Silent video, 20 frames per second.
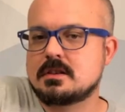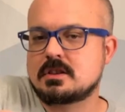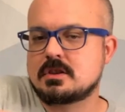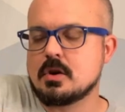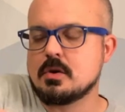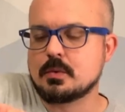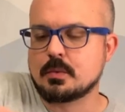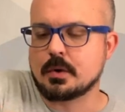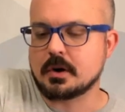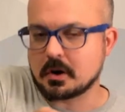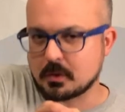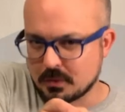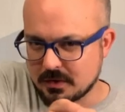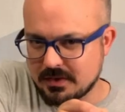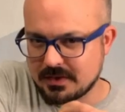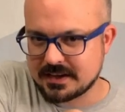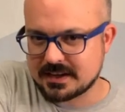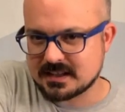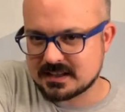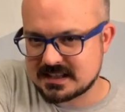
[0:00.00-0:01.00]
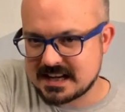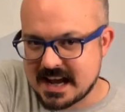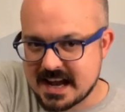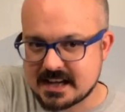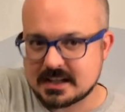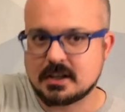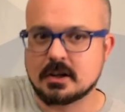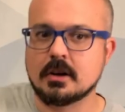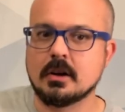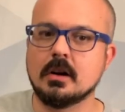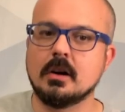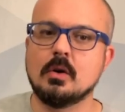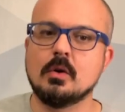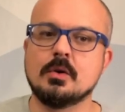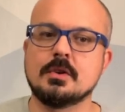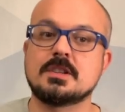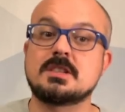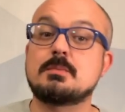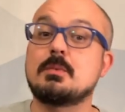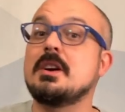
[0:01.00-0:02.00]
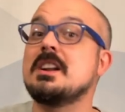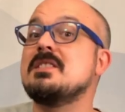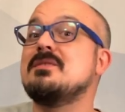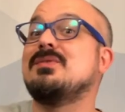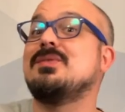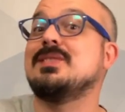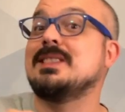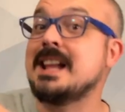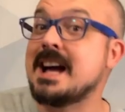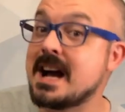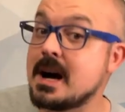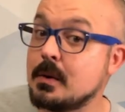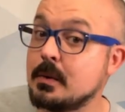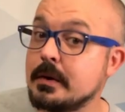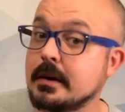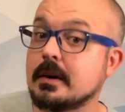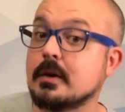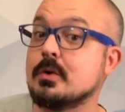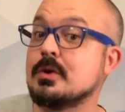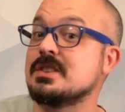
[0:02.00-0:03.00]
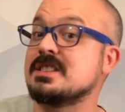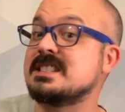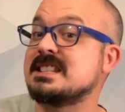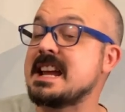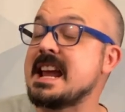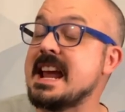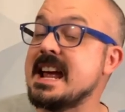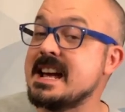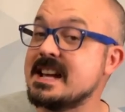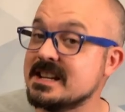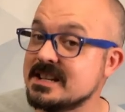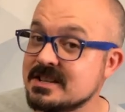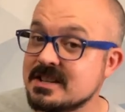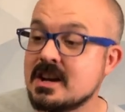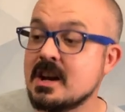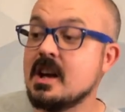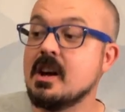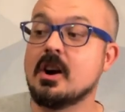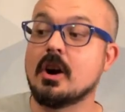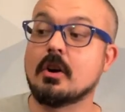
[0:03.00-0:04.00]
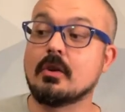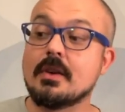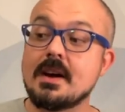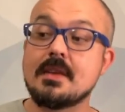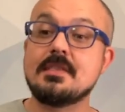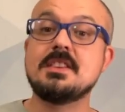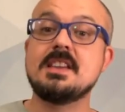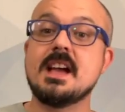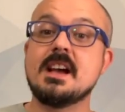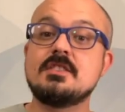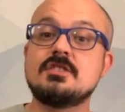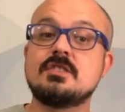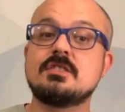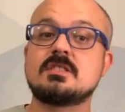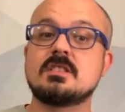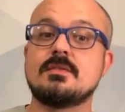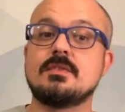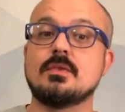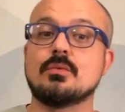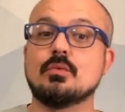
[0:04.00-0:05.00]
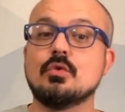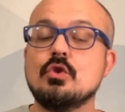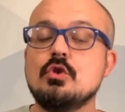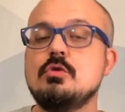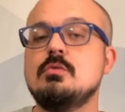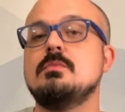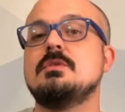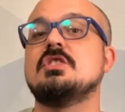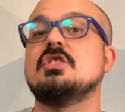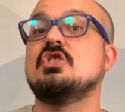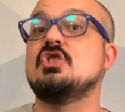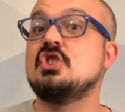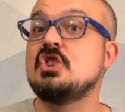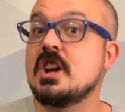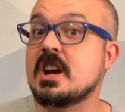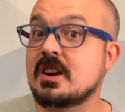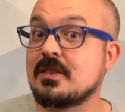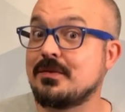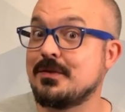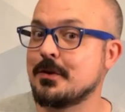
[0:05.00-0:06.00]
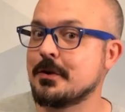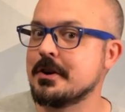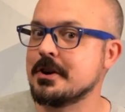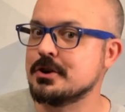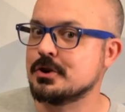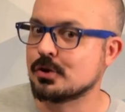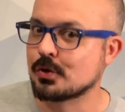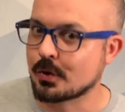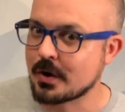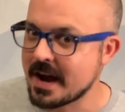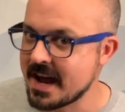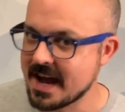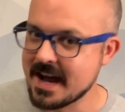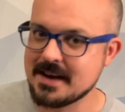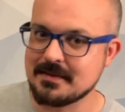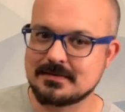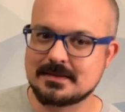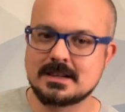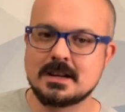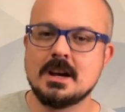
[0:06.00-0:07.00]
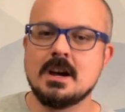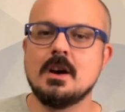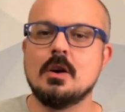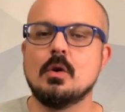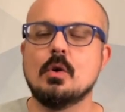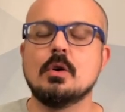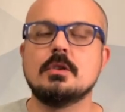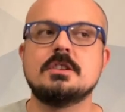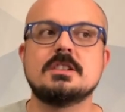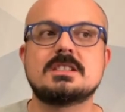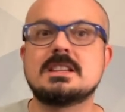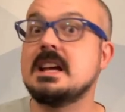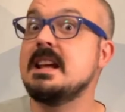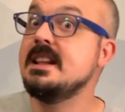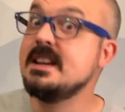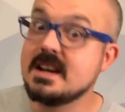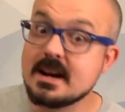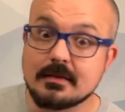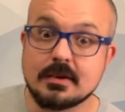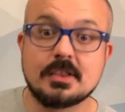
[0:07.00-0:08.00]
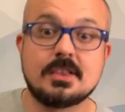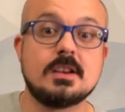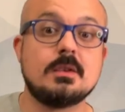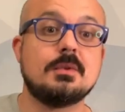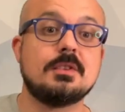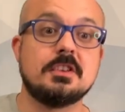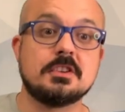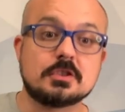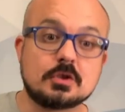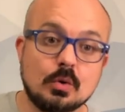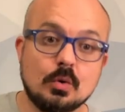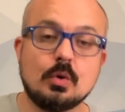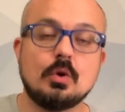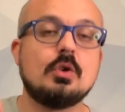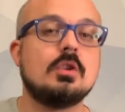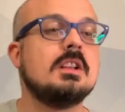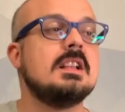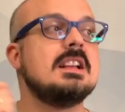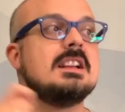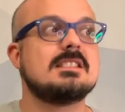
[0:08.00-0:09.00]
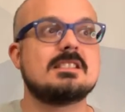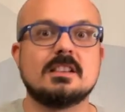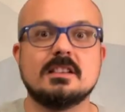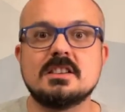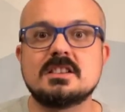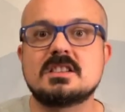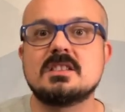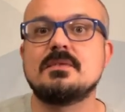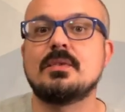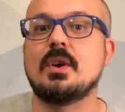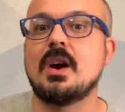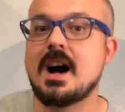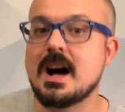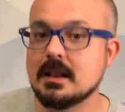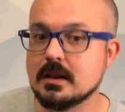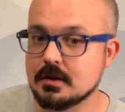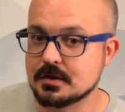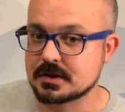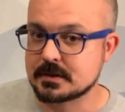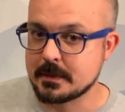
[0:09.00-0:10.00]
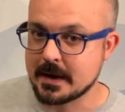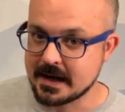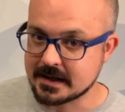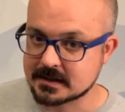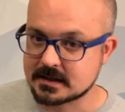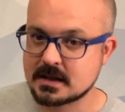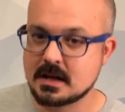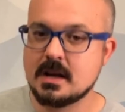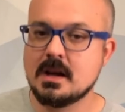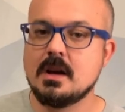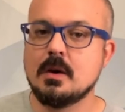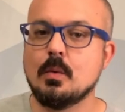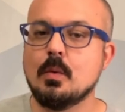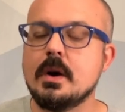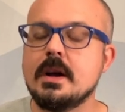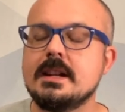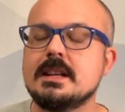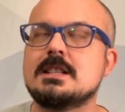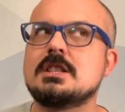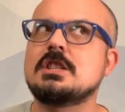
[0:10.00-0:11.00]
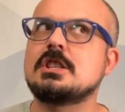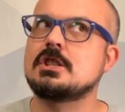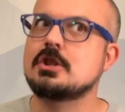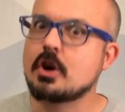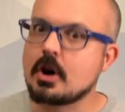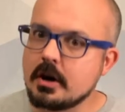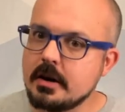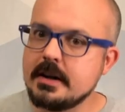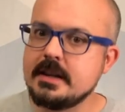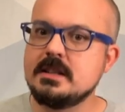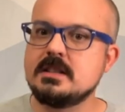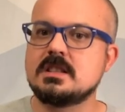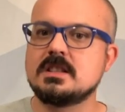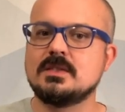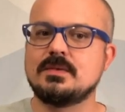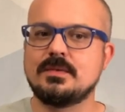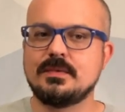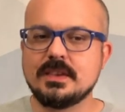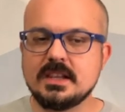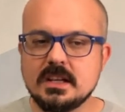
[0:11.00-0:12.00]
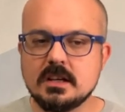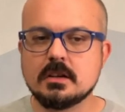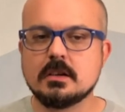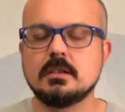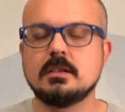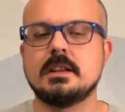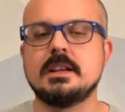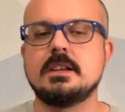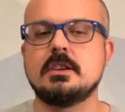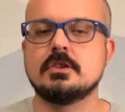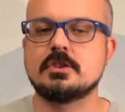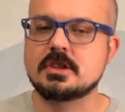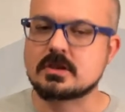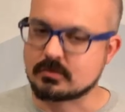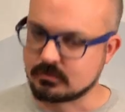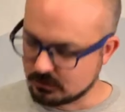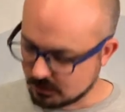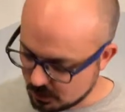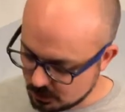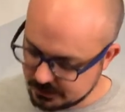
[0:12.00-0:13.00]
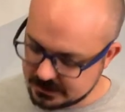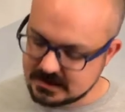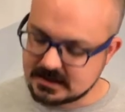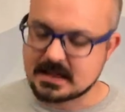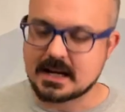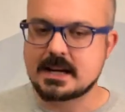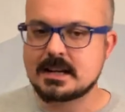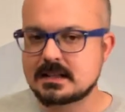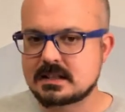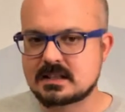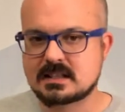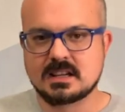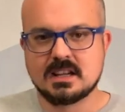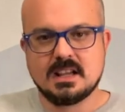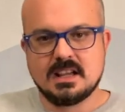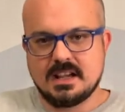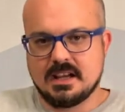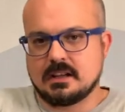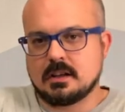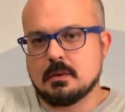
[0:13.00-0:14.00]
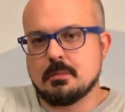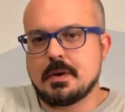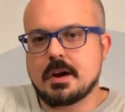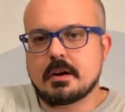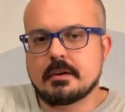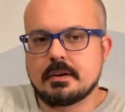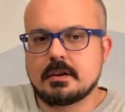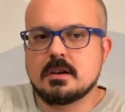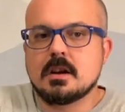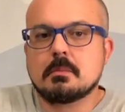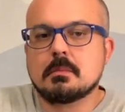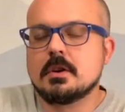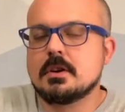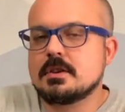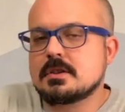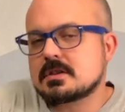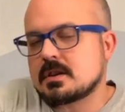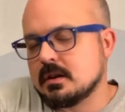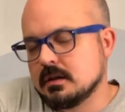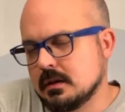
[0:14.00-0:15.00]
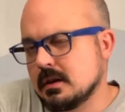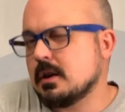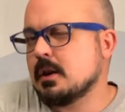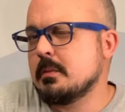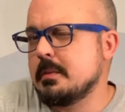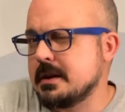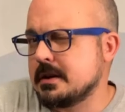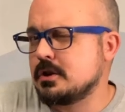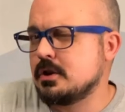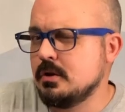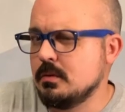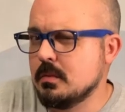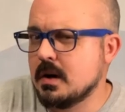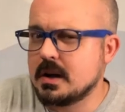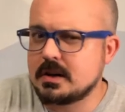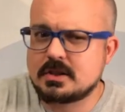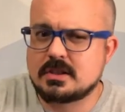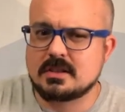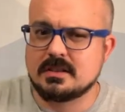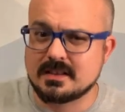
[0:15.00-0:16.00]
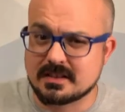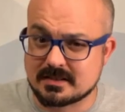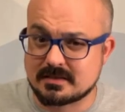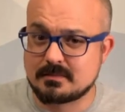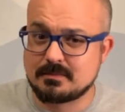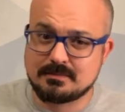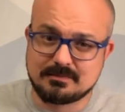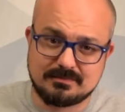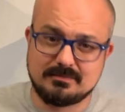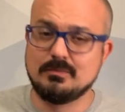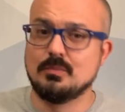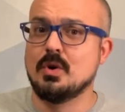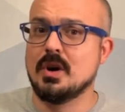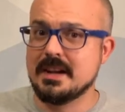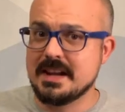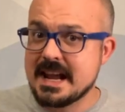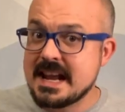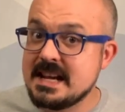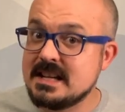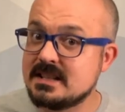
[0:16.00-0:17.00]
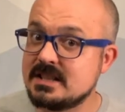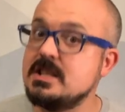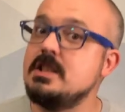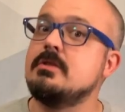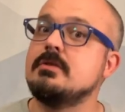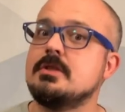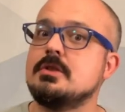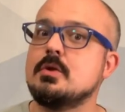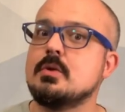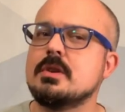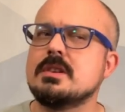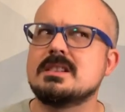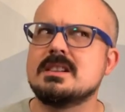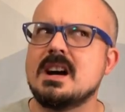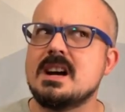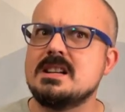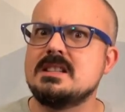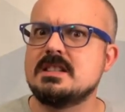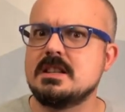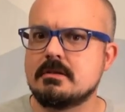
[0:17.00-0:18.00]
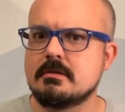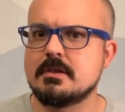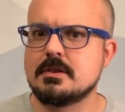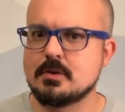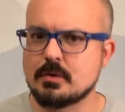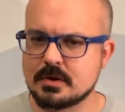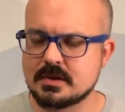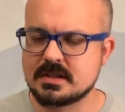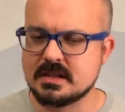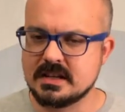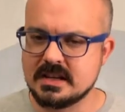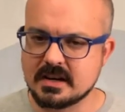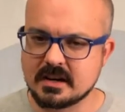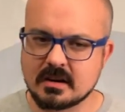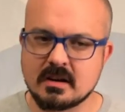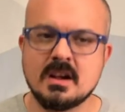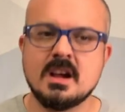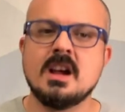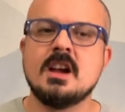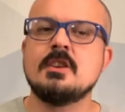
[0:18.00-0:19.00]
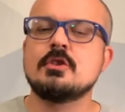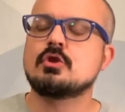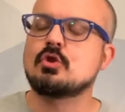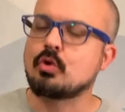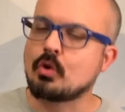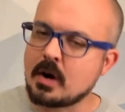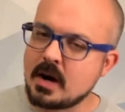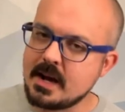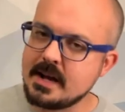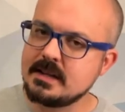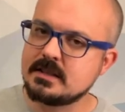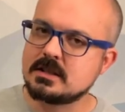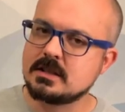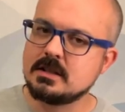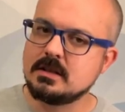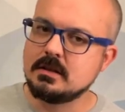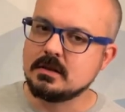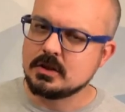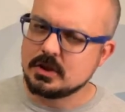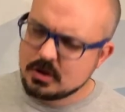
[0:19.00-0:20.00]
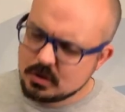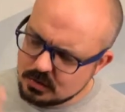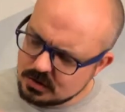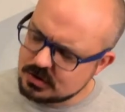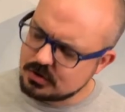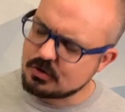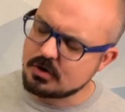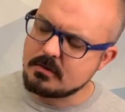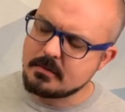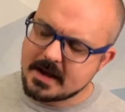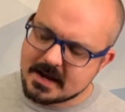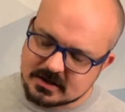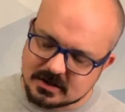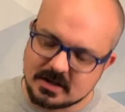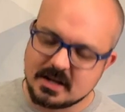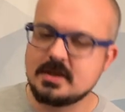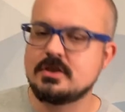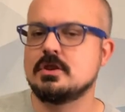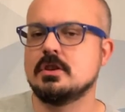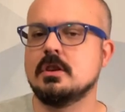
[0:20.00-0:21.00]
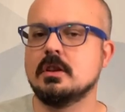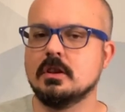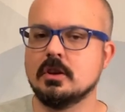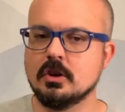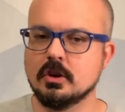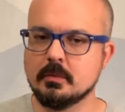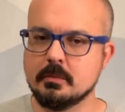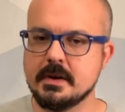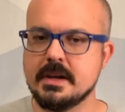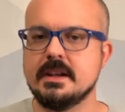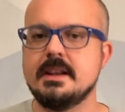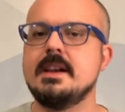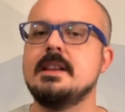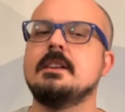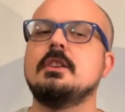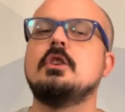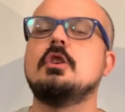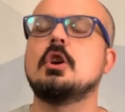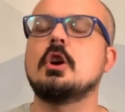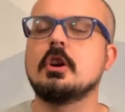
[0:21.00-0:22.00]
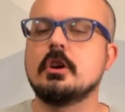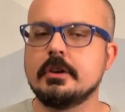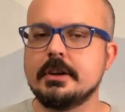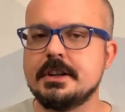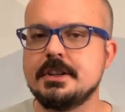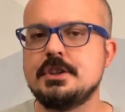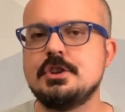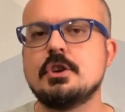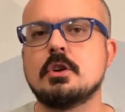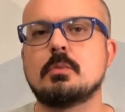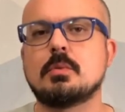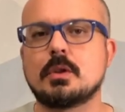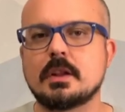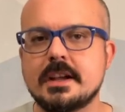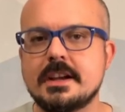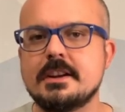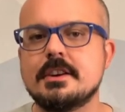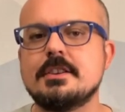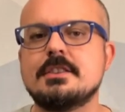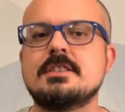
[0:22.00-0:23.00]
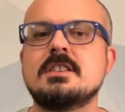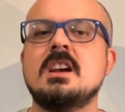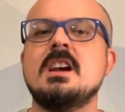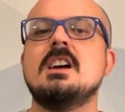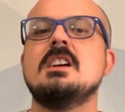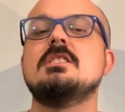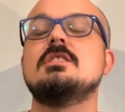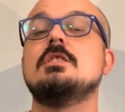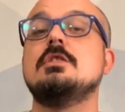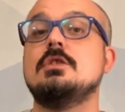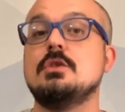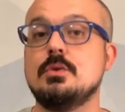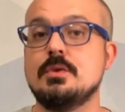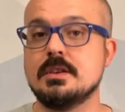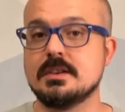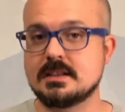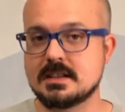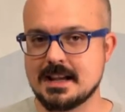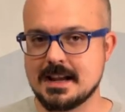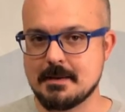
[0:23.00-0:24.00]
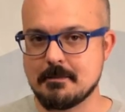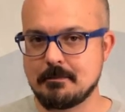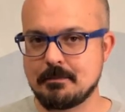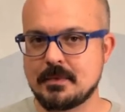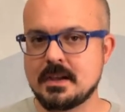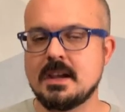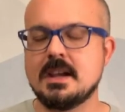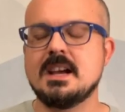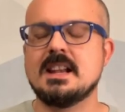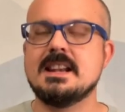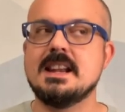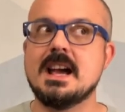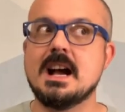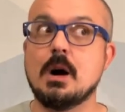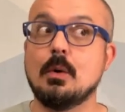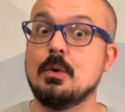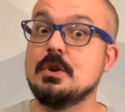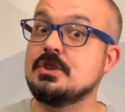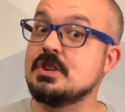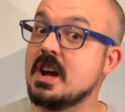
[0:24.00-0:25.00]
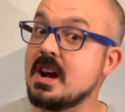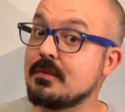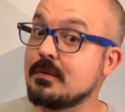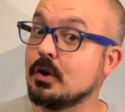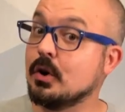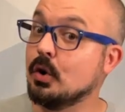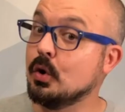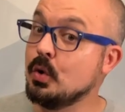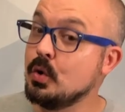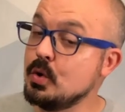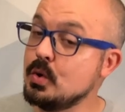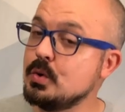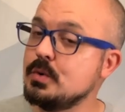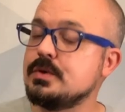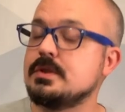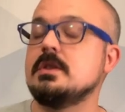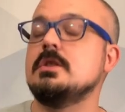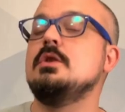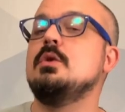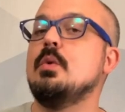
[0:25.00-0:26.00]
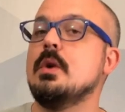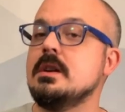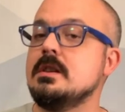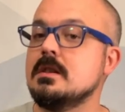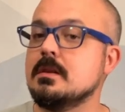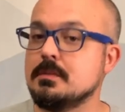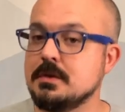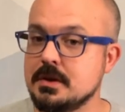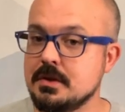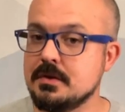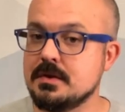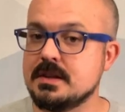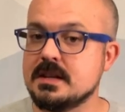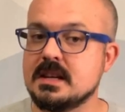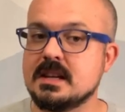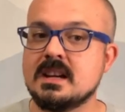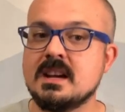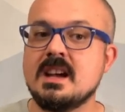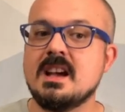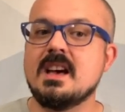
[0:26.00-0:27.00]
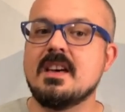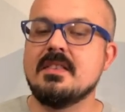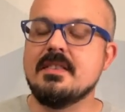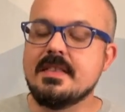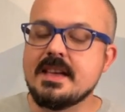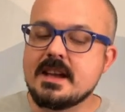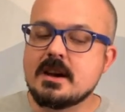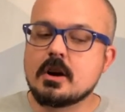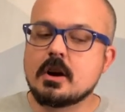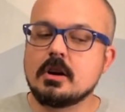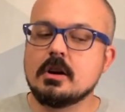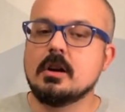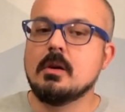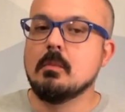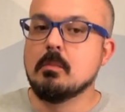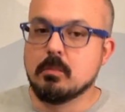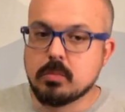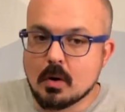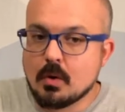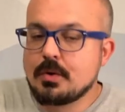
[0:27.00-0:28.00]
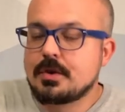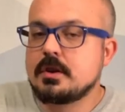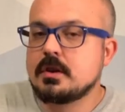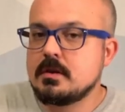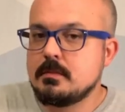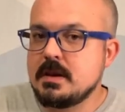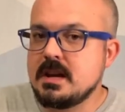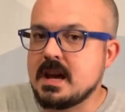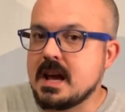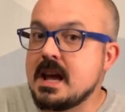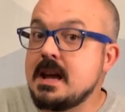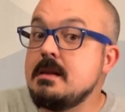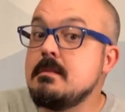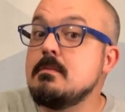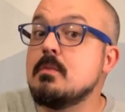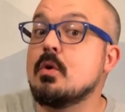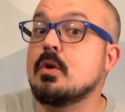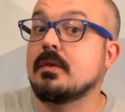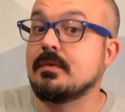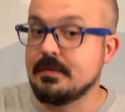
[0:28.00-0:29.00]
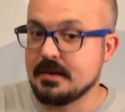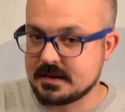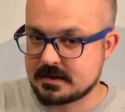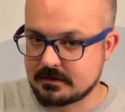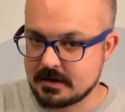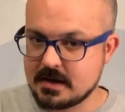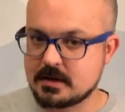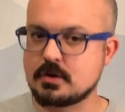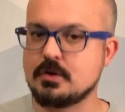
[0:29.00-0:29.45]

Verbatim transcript: stonework with like a dagger or spreading flour or sand around the edges of the room to check for a draft or just hitting everything with a tool to listen for hollow spots when it's starting to feel like you're just rolling dice and comparing numbers a little bit too much, and there's what eight secret doors nine secret doors in here try to use your imagination a little bit and encourage your players to do the same now, whichever ooze you end up using, they are both going to be amorphous, right?